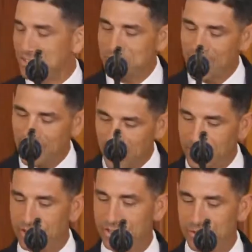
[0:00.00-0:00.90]
it is my
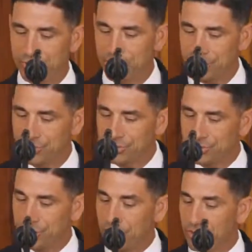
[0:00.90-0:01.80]
honor to administer
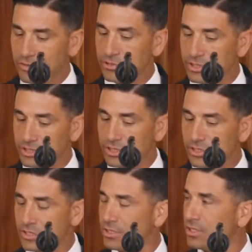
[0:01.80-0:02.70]
the oath of
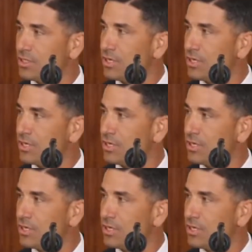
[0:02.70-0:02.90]
allegiance